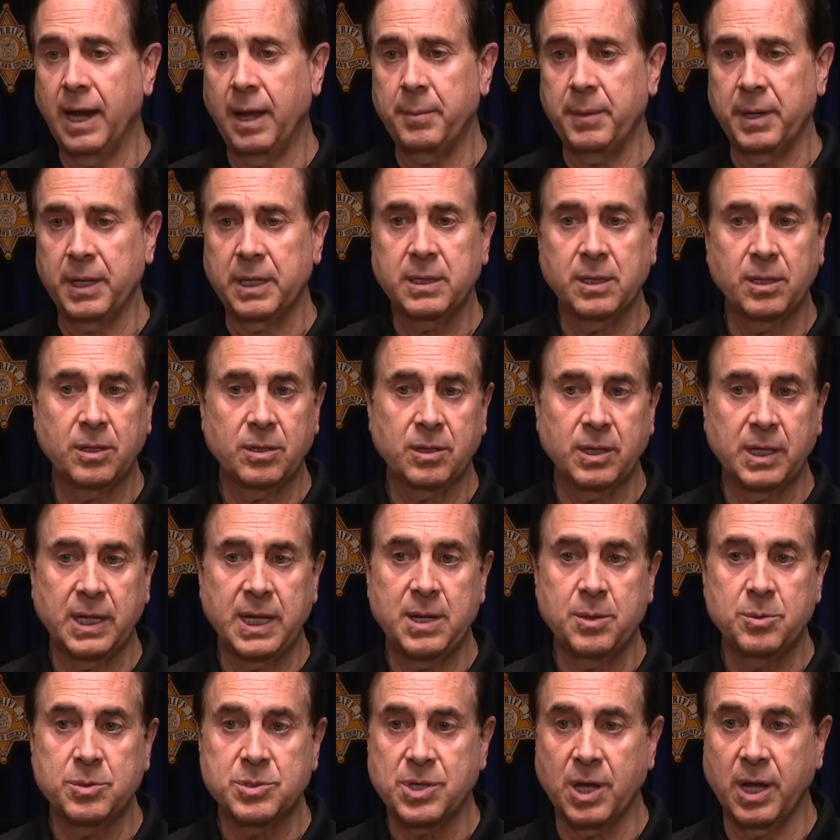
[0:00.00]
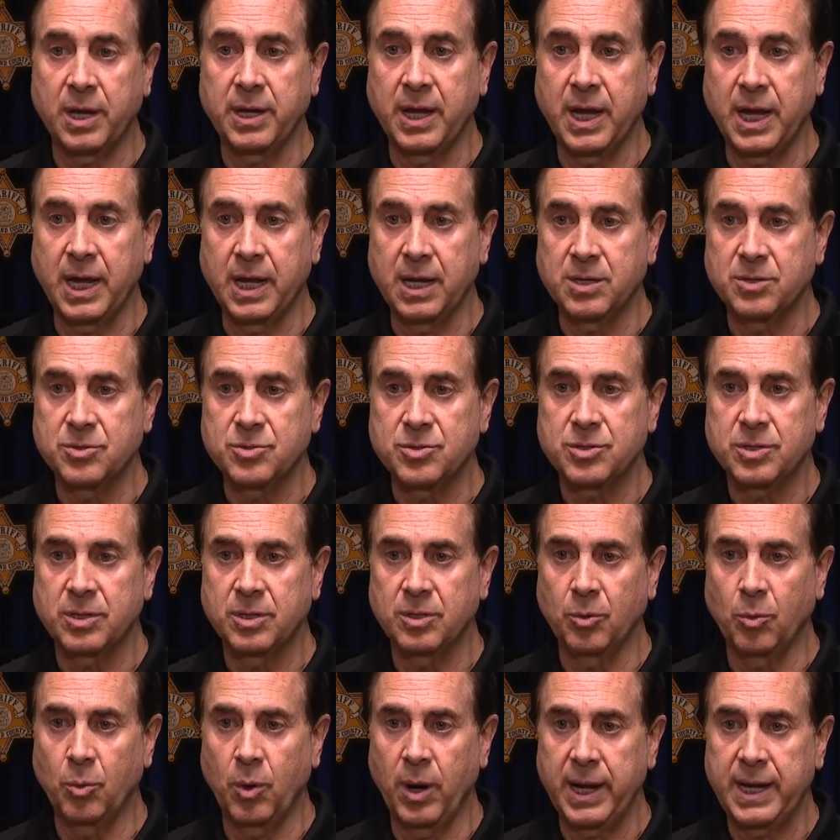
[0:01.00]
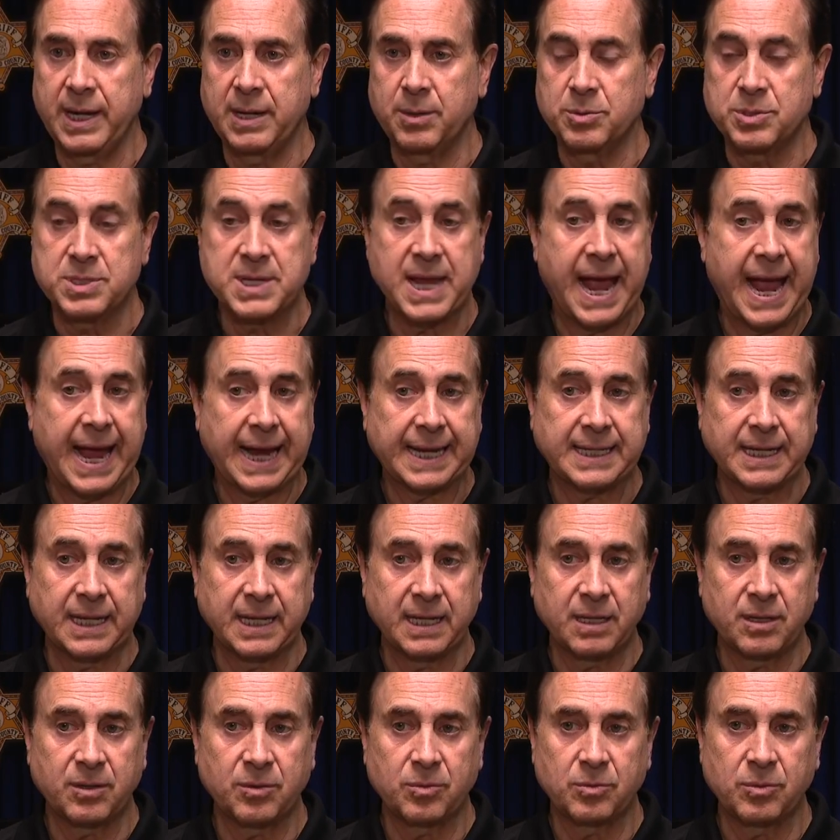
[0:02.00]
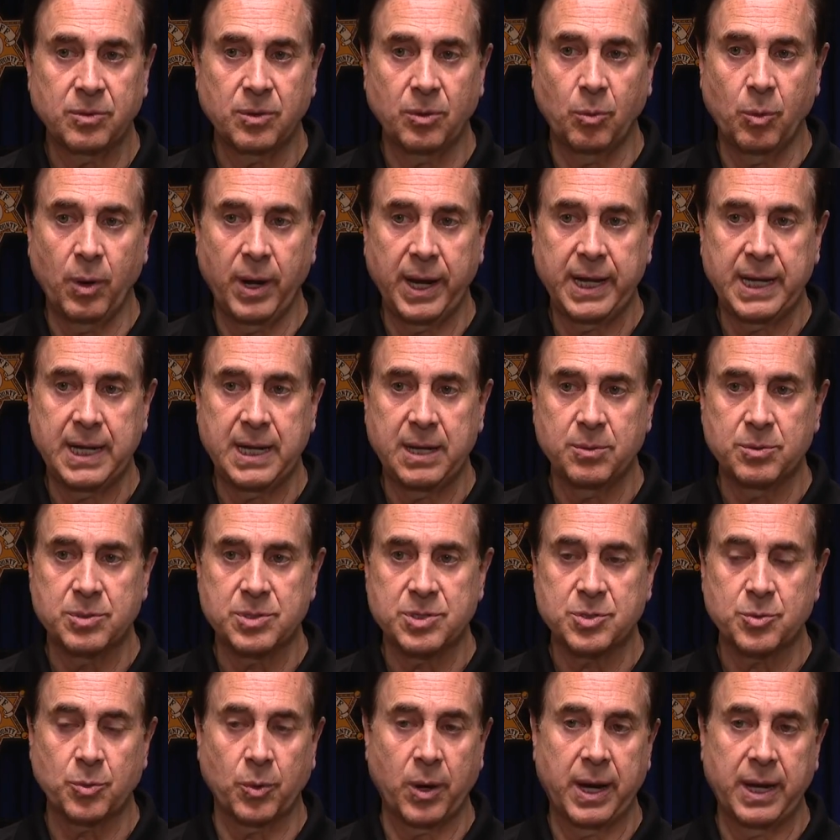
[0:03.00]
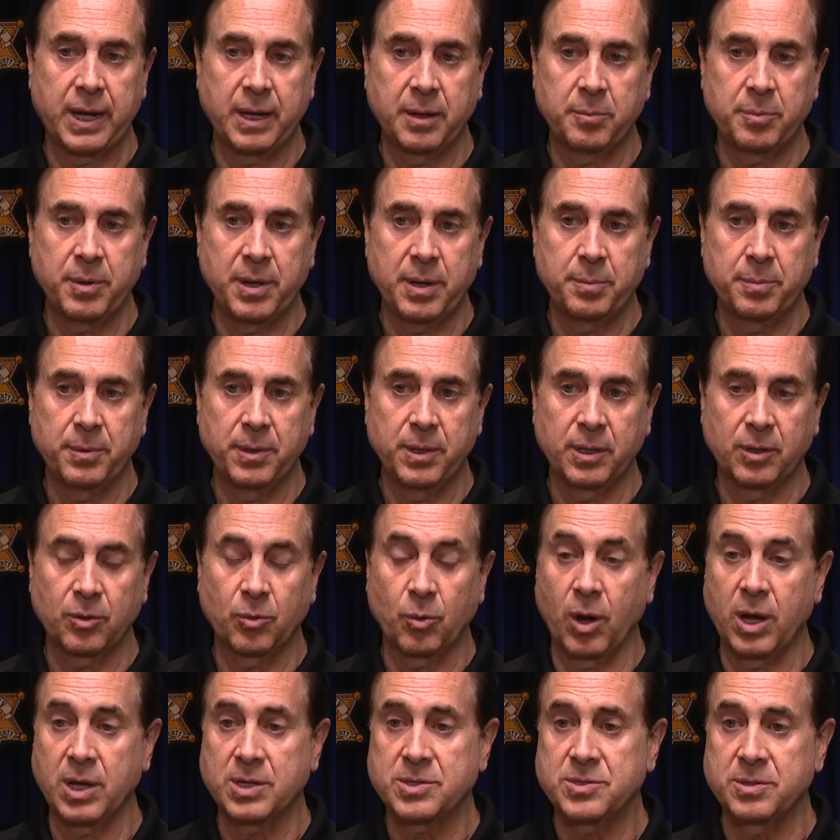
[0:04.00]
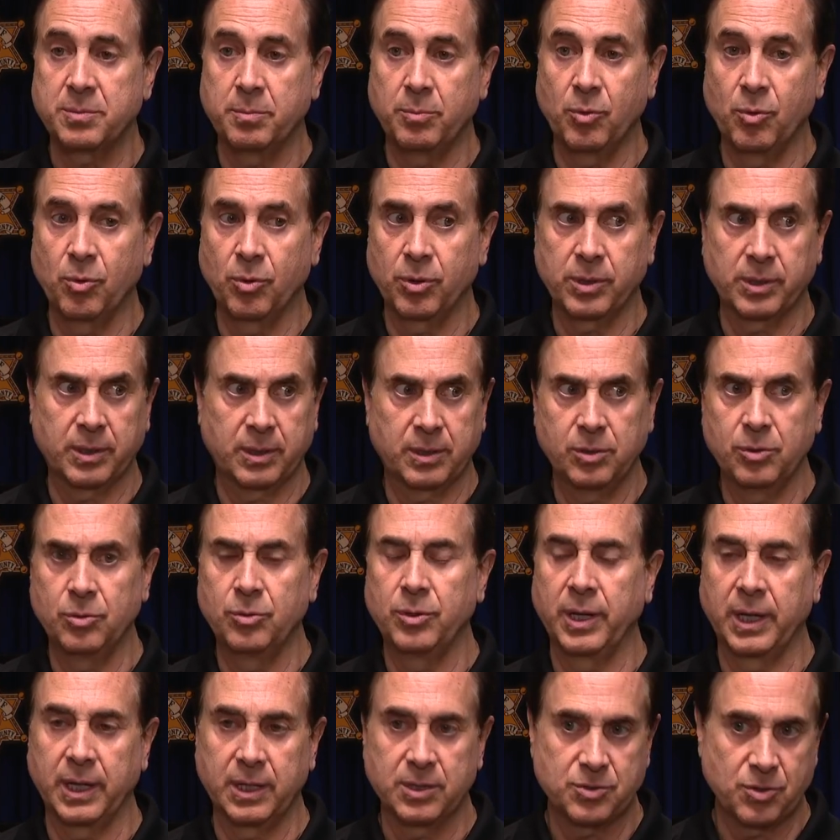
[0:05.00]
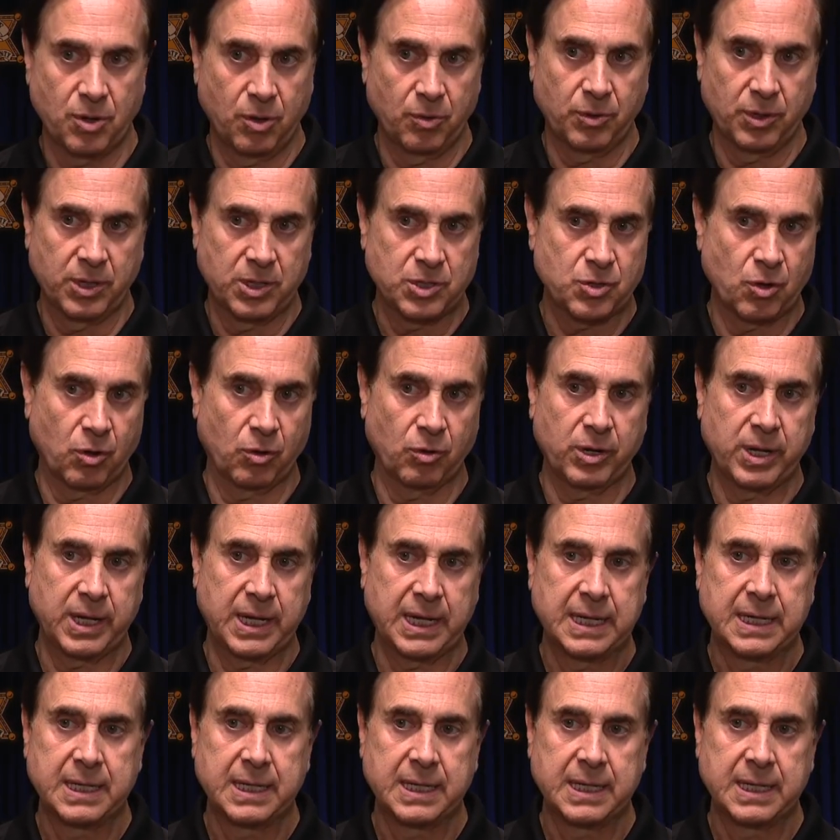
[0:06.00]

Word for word: I mean, clearly he was unhinged. The way he was acting the way he was threatening people across the board, including his own attorney.